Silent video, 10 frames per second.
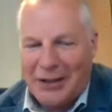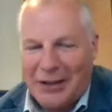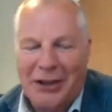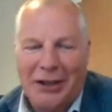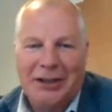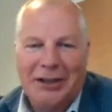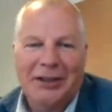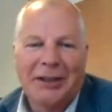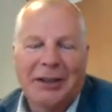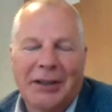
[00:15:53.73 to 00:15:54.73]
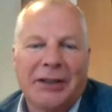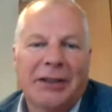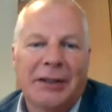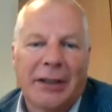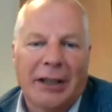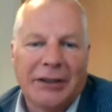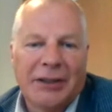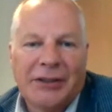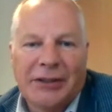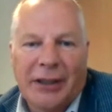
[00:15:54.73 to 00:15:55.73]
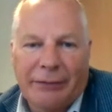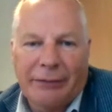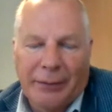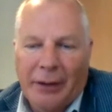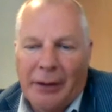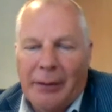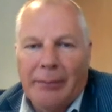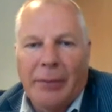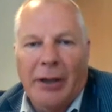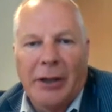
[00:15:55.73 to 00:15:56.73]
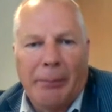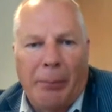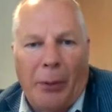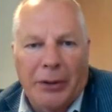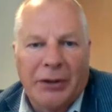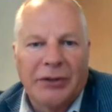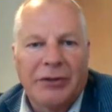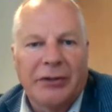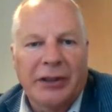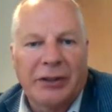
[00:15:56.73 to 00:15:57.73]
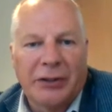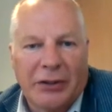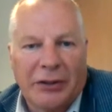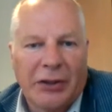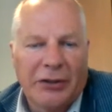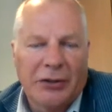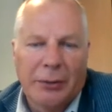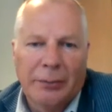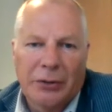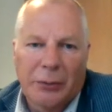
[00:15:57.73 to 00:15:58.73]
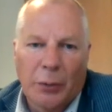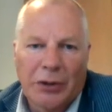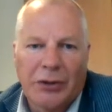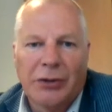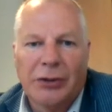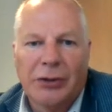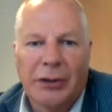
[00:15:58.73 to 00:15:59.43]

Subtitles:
I started in 1997 by importing strategist systems, which is in